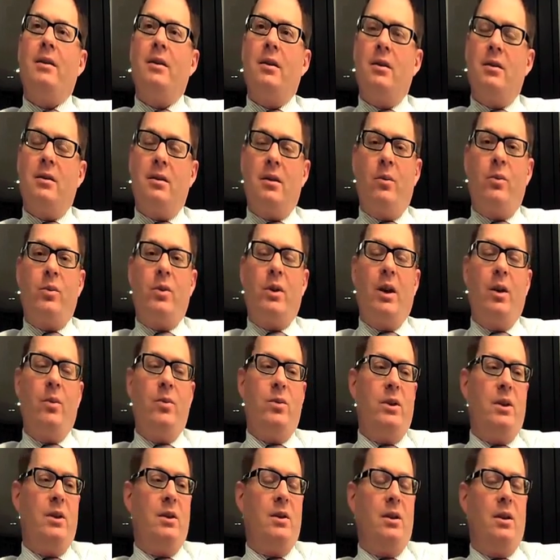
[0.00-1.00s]
And
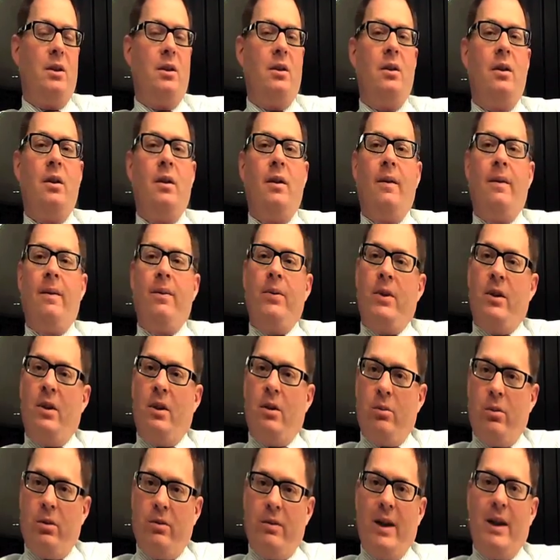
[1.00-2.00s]
sometimes it's in the
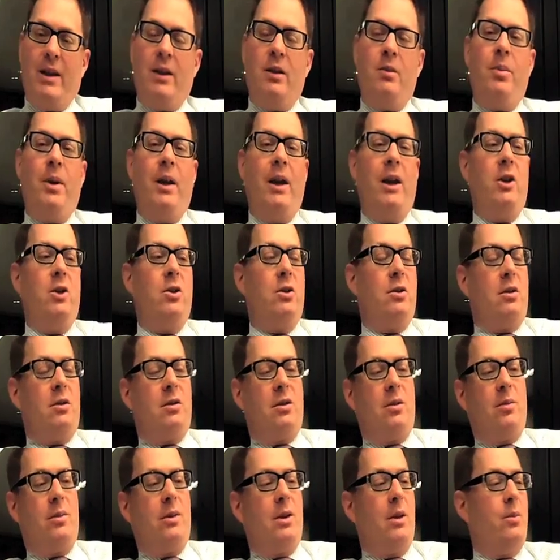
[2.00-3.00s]
number of edit pages, and
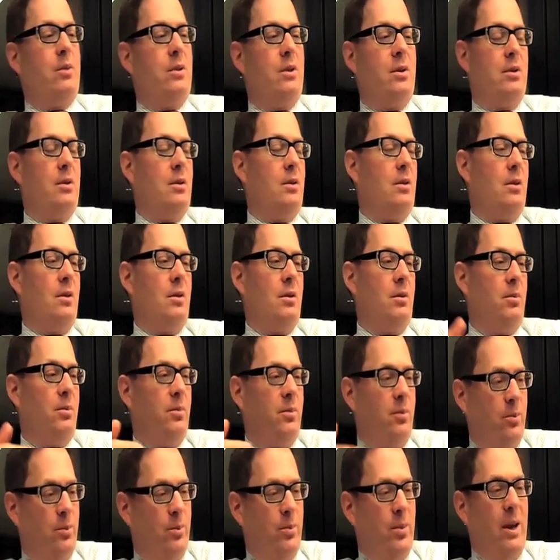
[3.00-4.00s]
sometimes it's in the
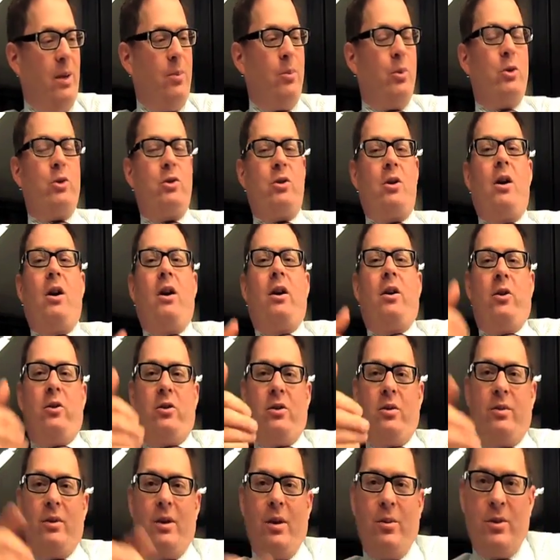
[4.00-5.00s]
paper stock, or
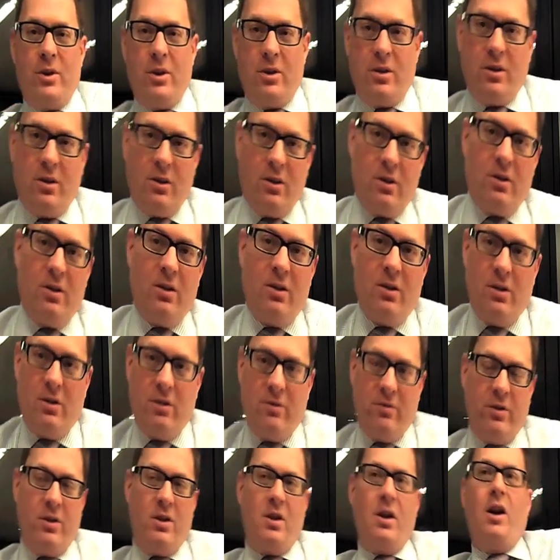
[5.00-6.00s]
sometimes it's in the
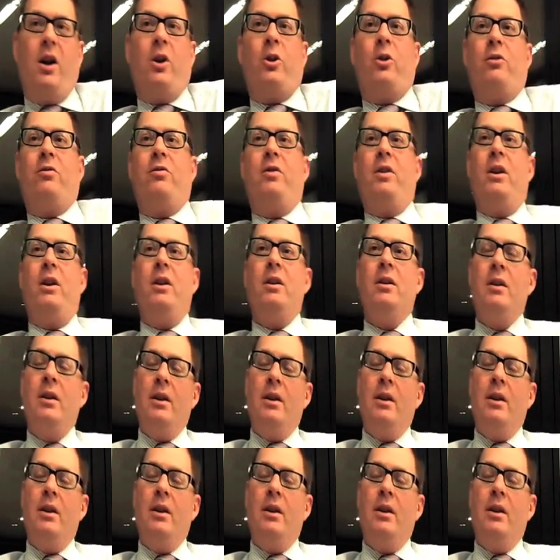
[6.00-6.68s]
photography.